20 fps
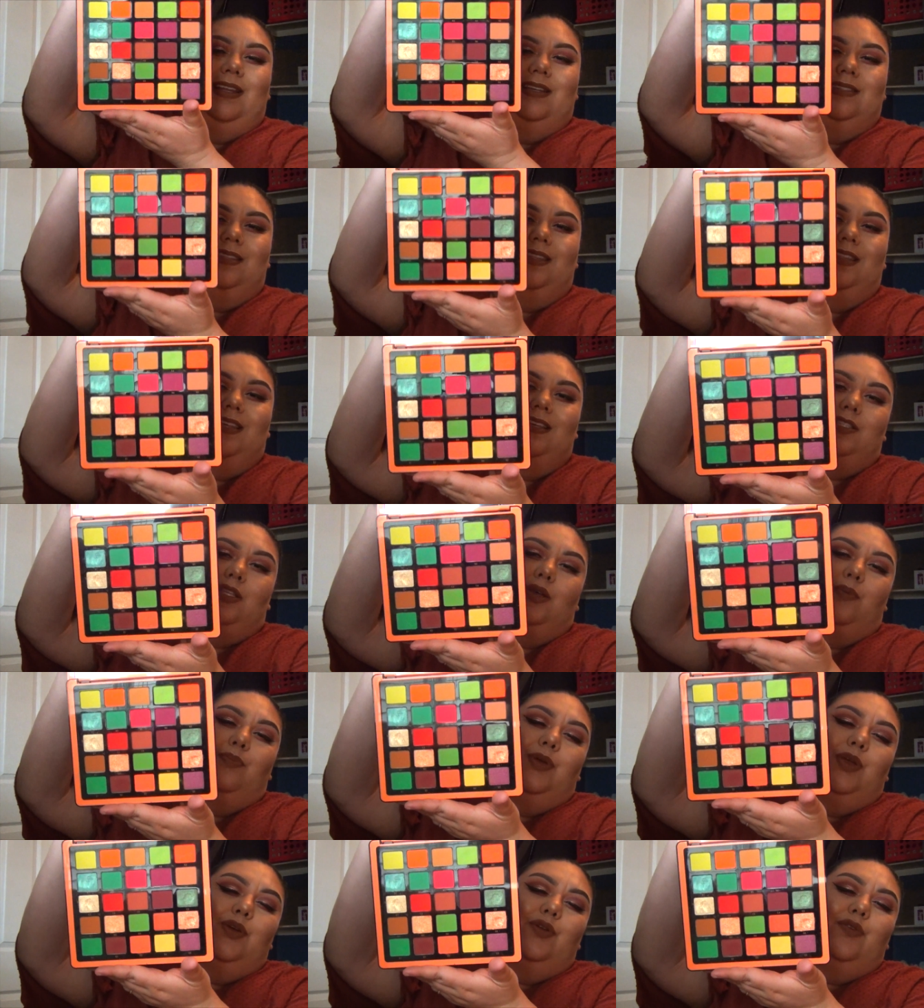is this
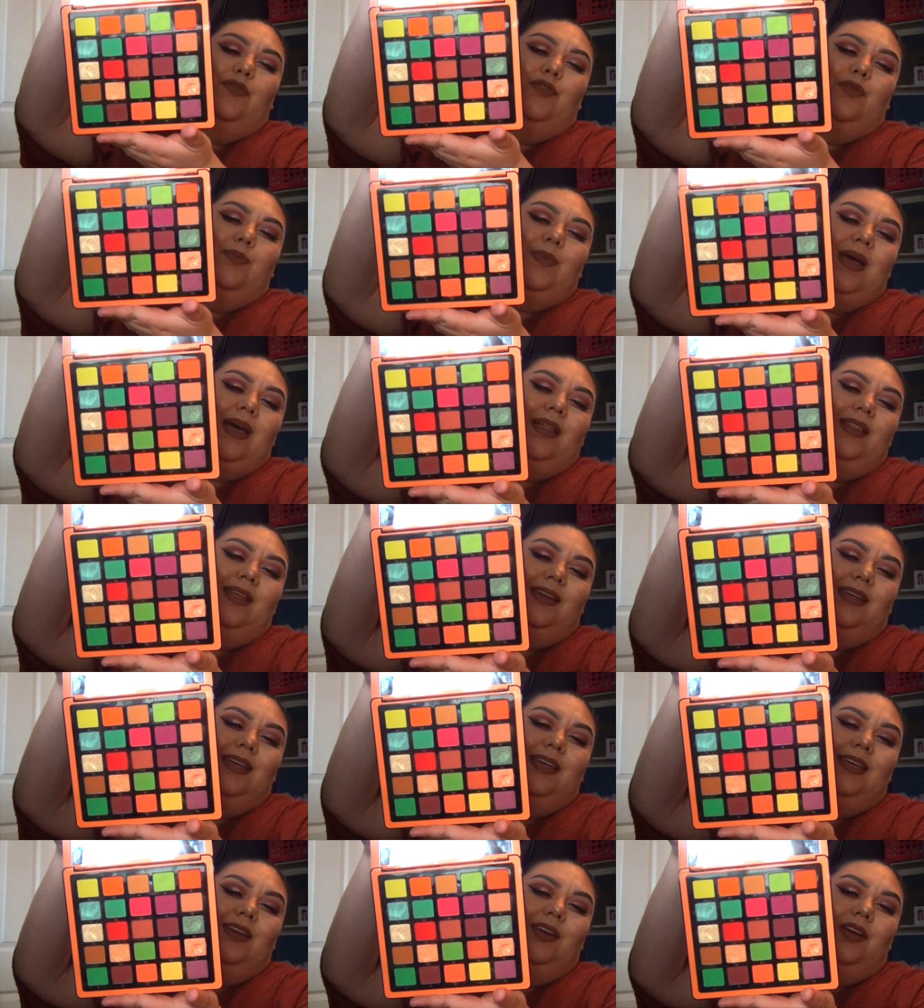beautiful palette
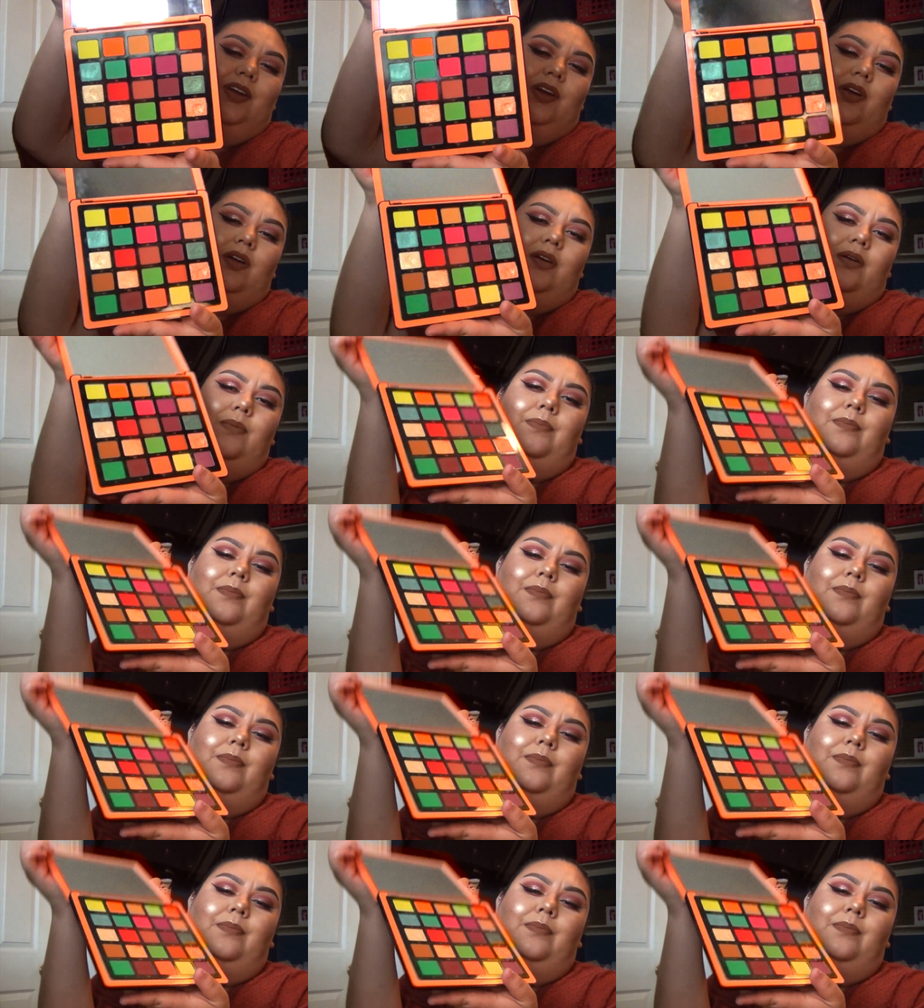here.